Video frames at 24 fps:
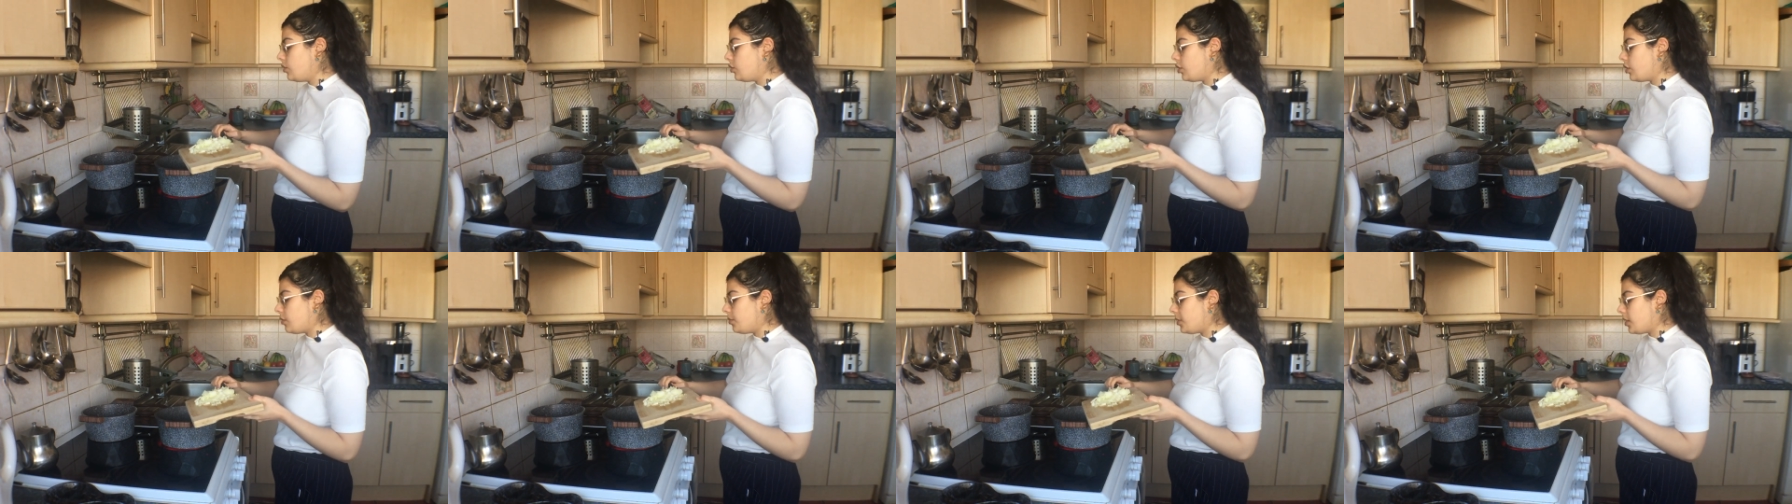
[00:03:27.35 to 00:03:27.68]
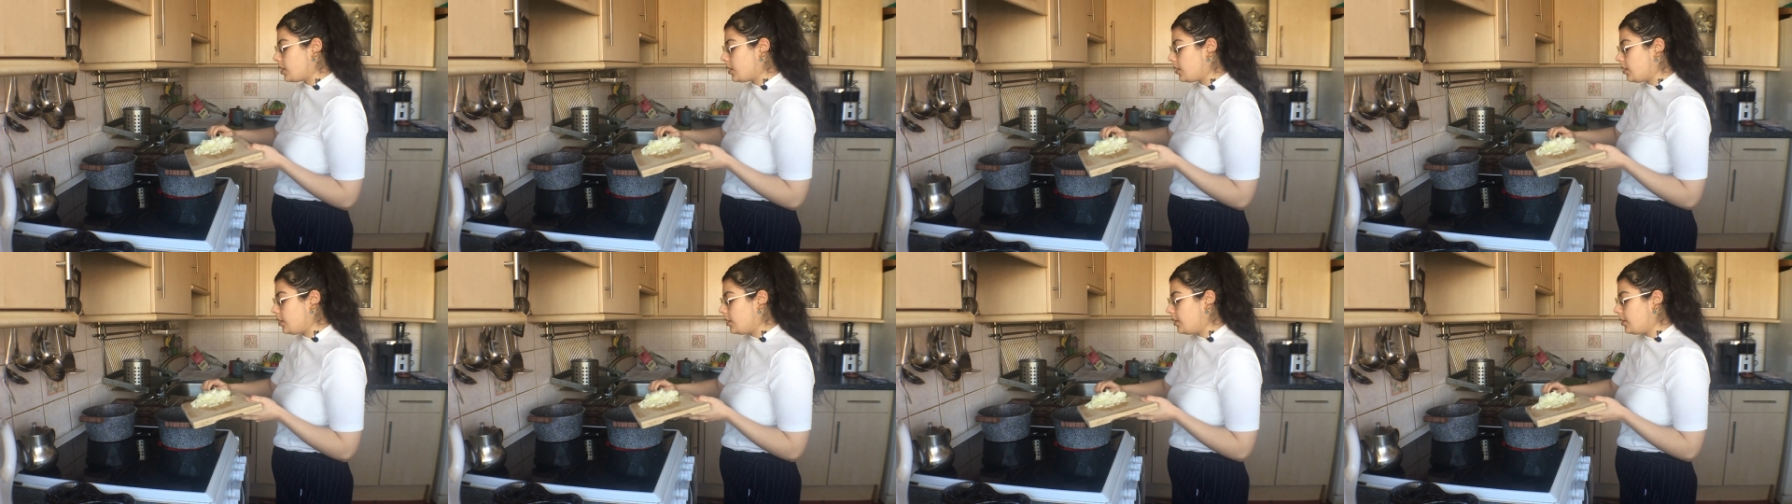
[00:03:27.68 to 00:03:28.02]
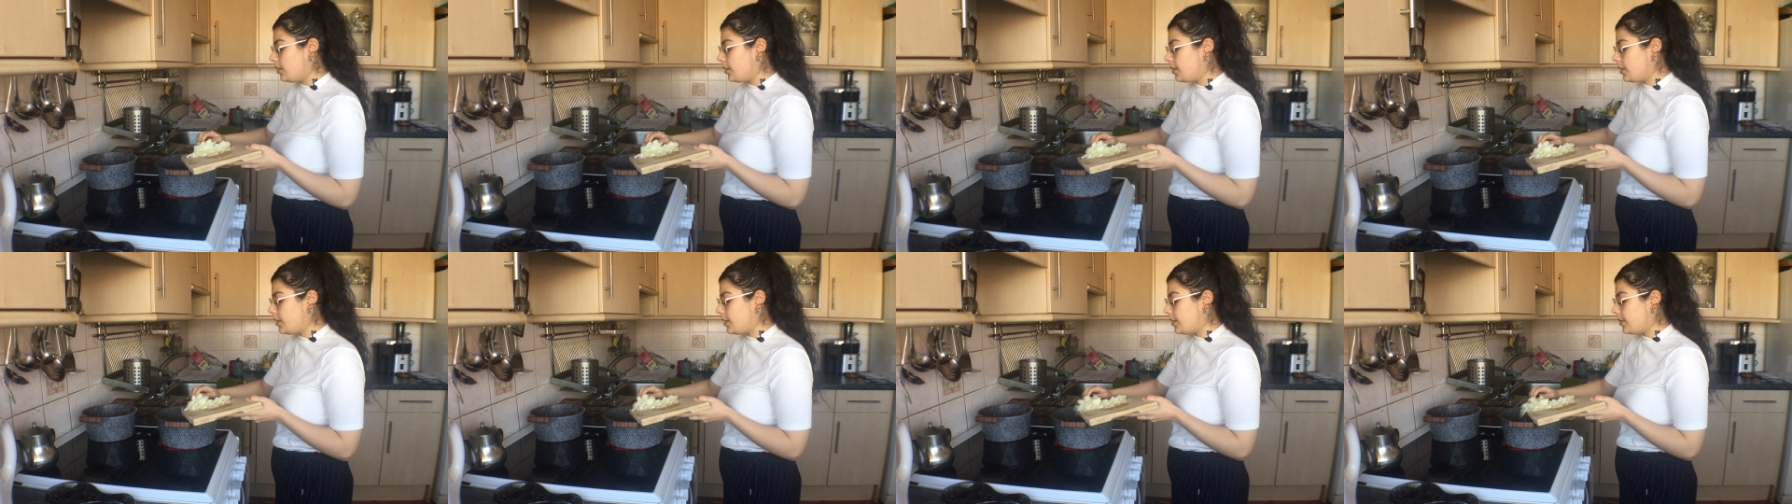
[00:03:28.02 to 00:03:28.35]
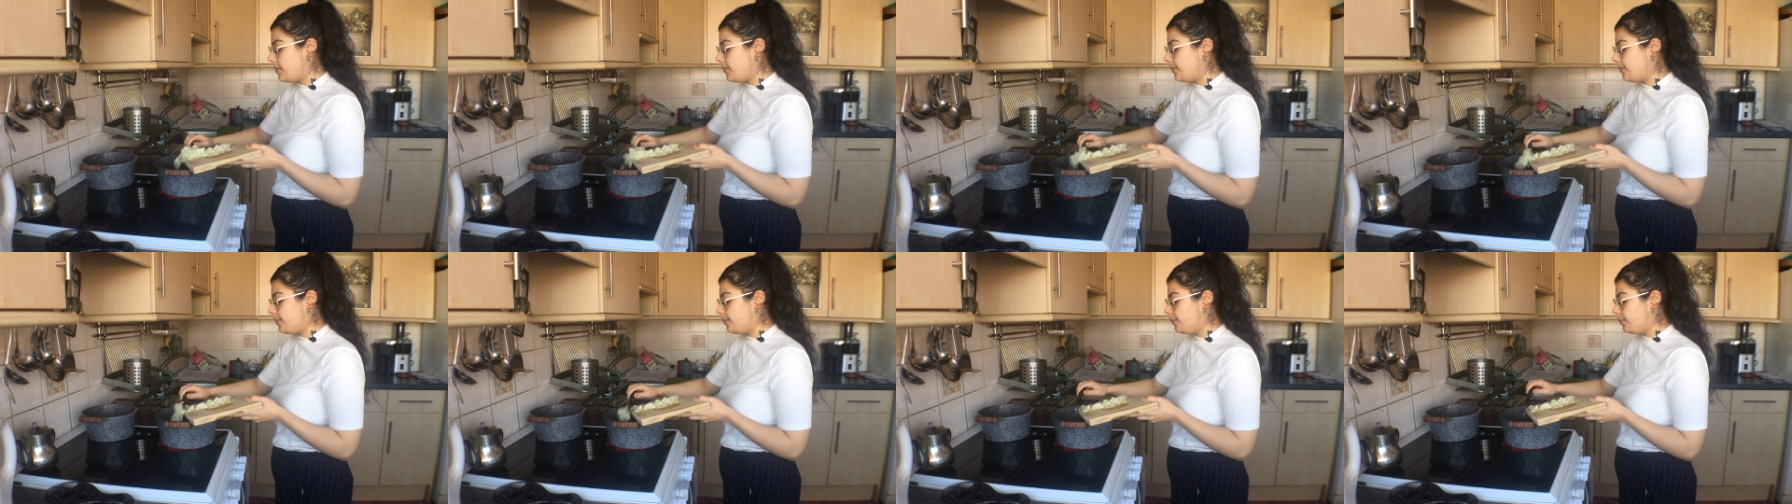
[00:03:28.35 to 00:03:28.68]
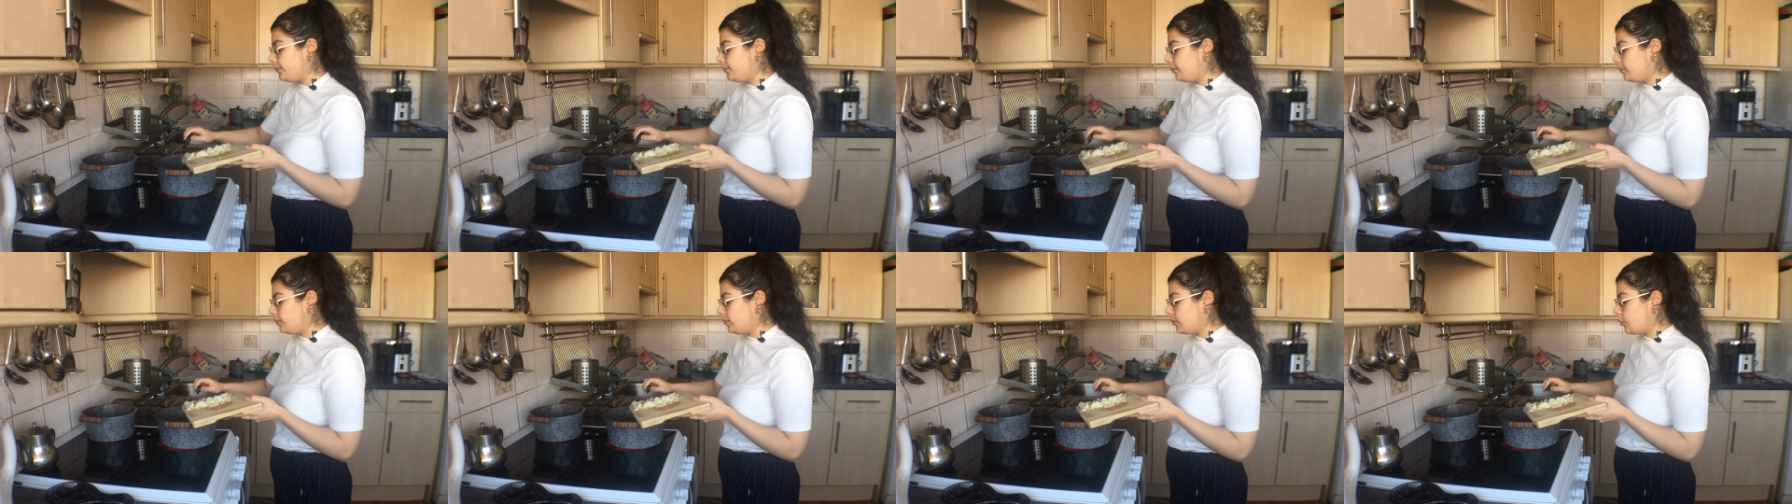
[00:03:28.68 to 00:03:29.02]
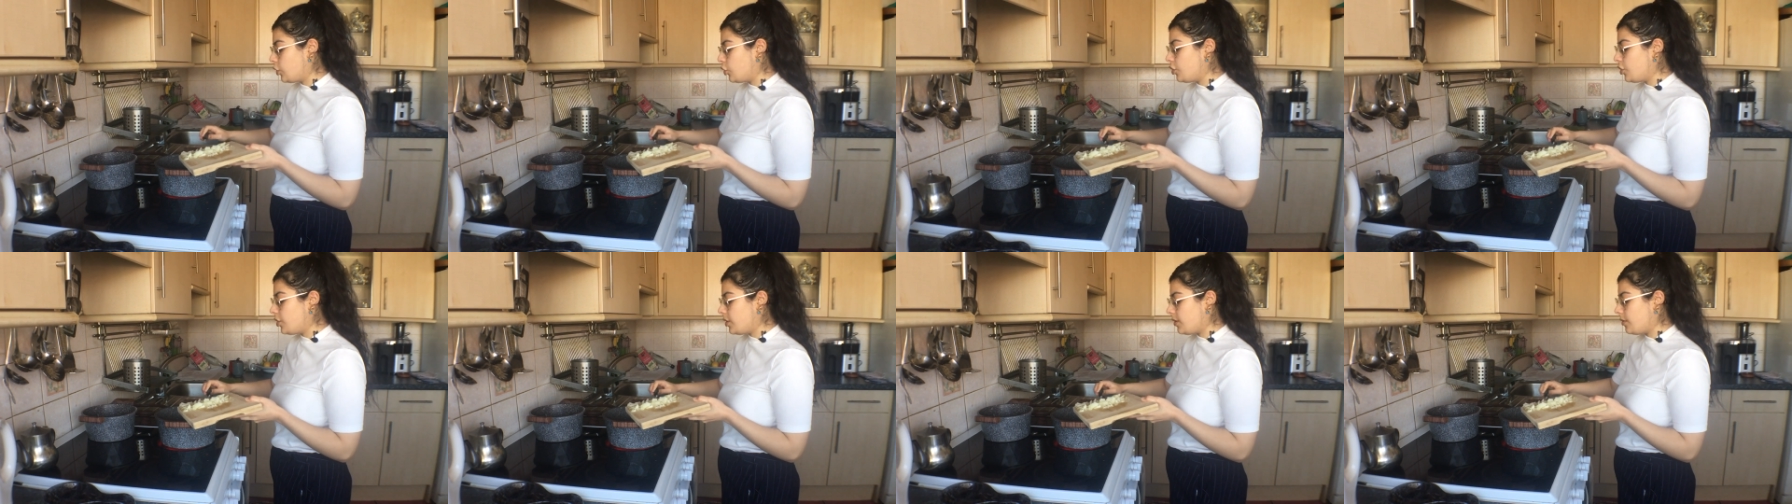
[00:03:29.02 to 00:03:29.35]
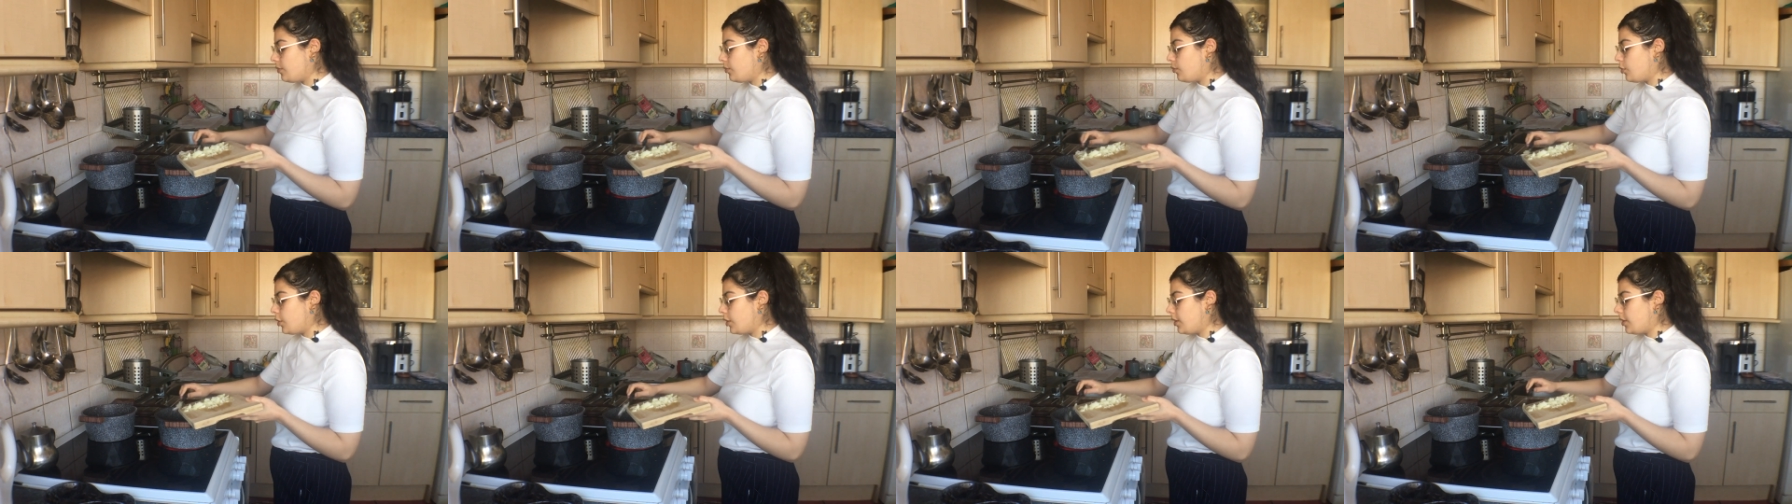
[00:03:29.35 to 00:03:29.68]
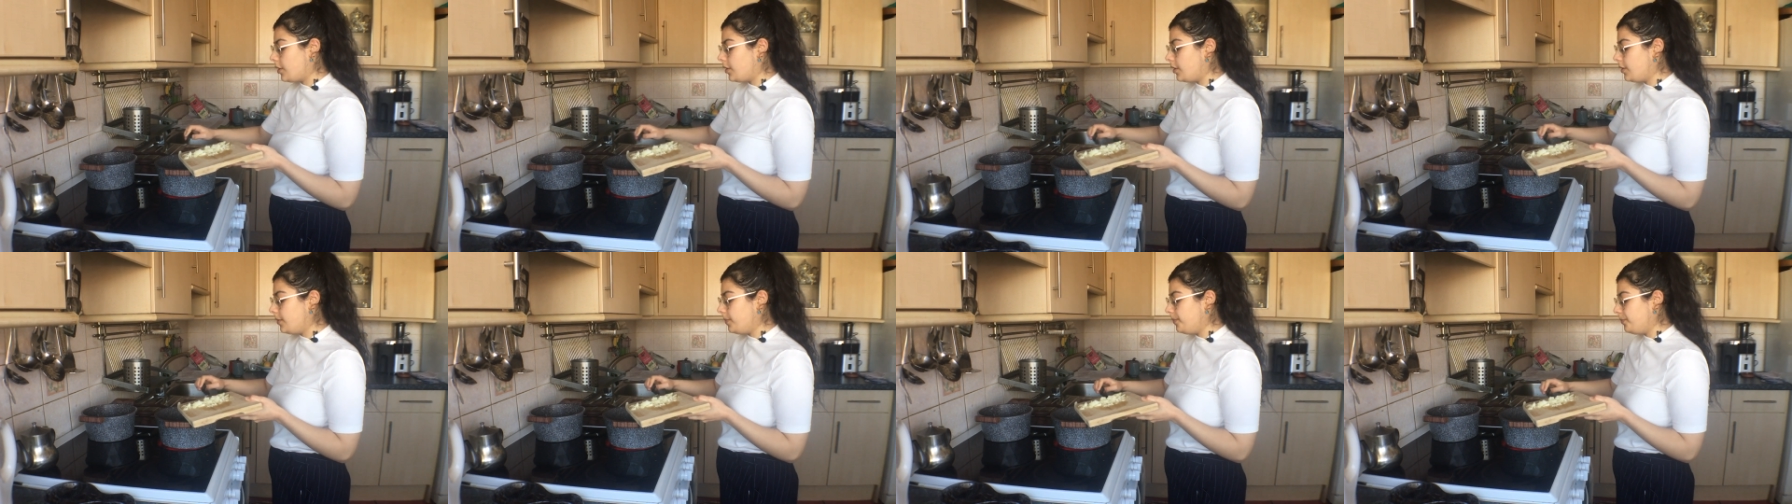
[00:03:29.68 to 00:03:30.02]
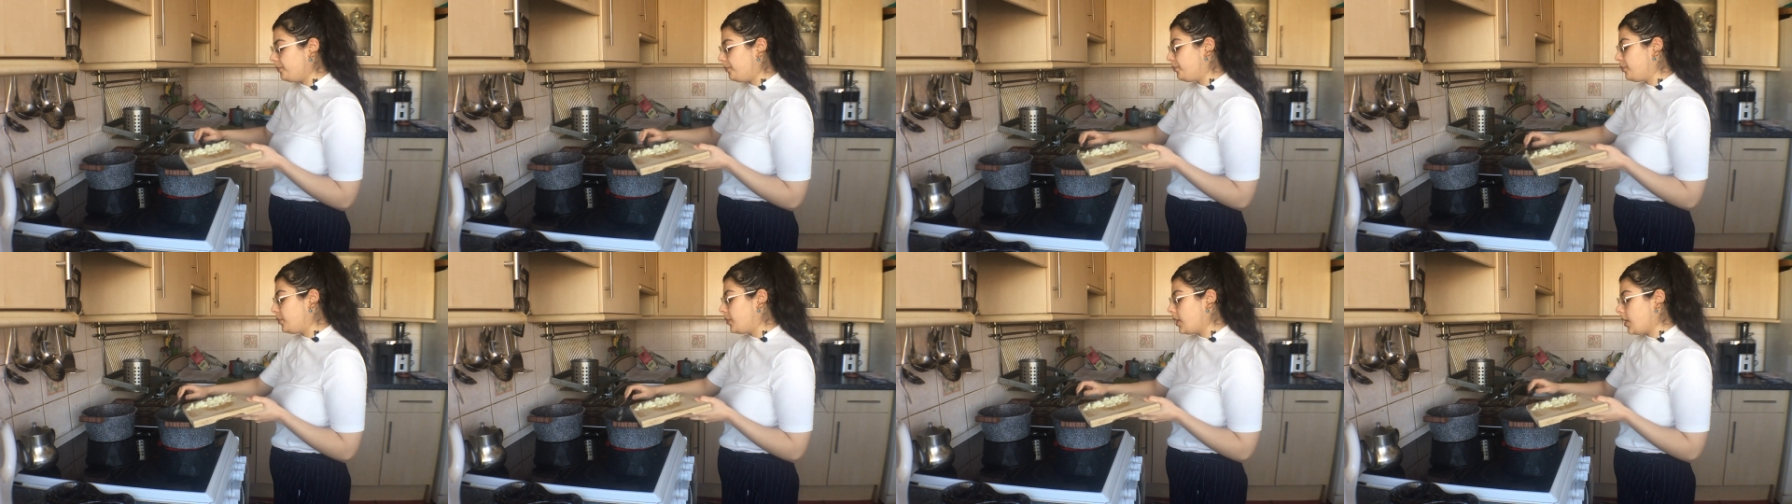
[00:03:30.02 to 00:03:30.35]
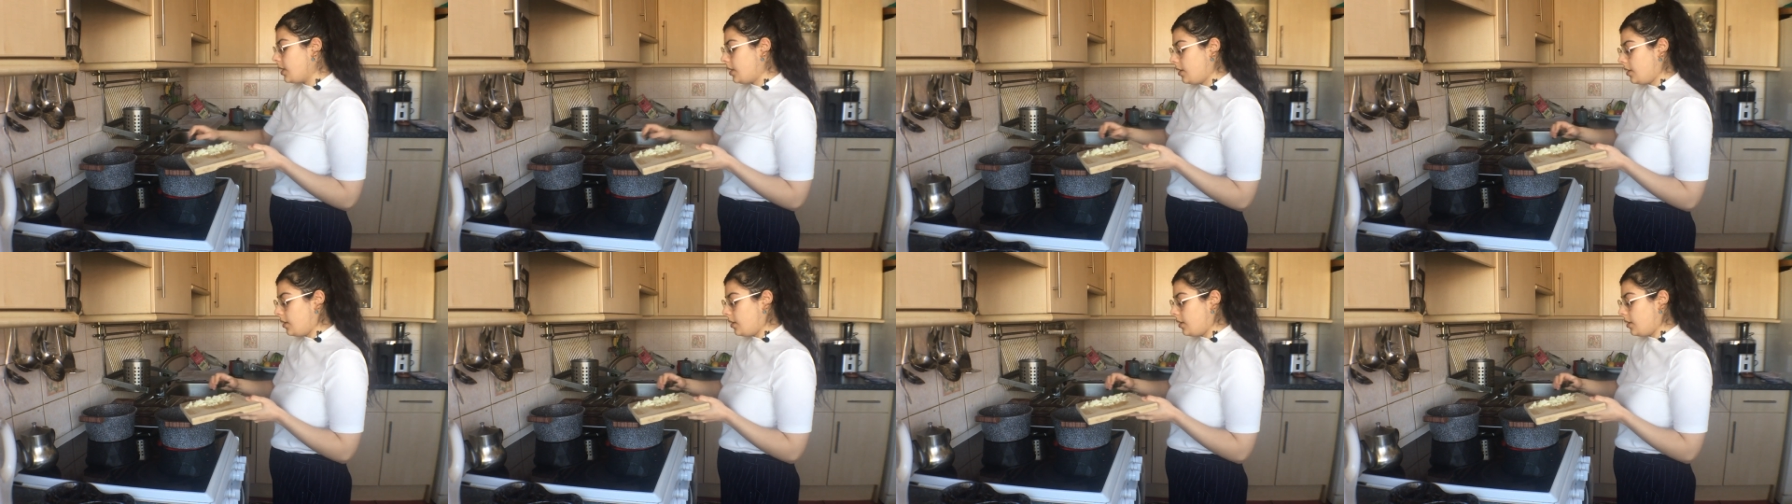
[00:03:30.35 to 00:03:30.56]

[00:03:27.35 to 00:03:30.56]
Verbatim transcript: finely chopped onions, or just one onion.